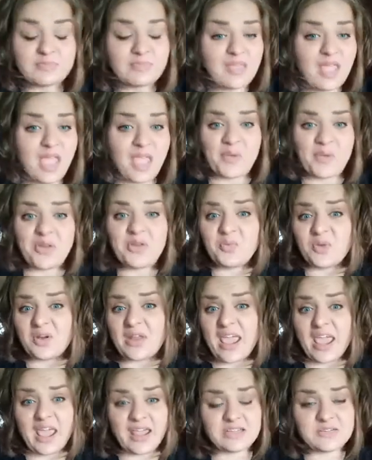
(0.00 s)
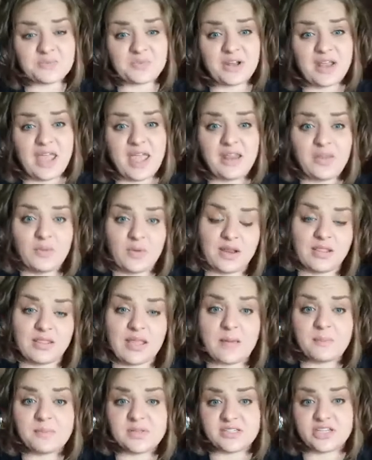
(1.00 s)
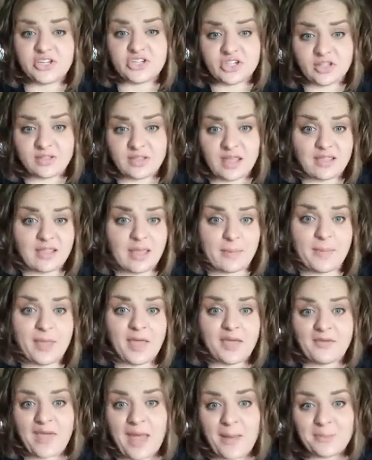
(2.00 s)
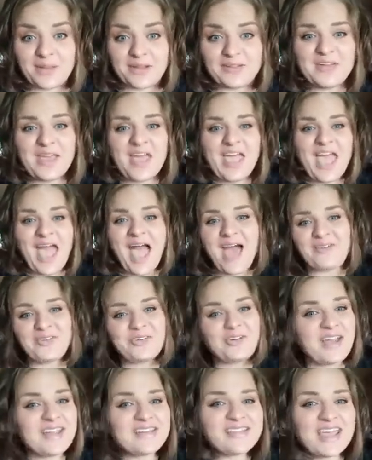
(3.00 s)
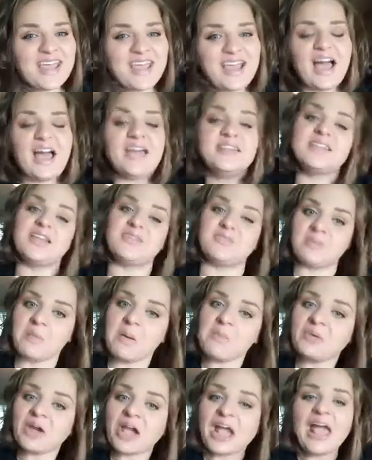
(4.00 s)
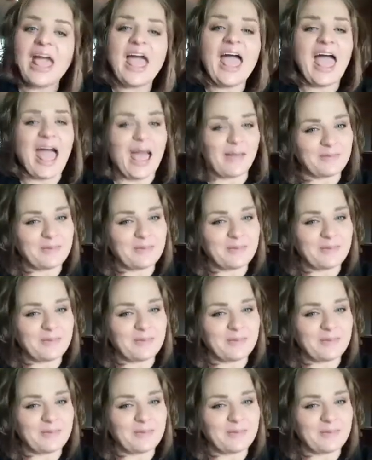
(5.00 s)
and we would hate to put anyone in that position that may have happened. Have a great day, guys, and remember, happy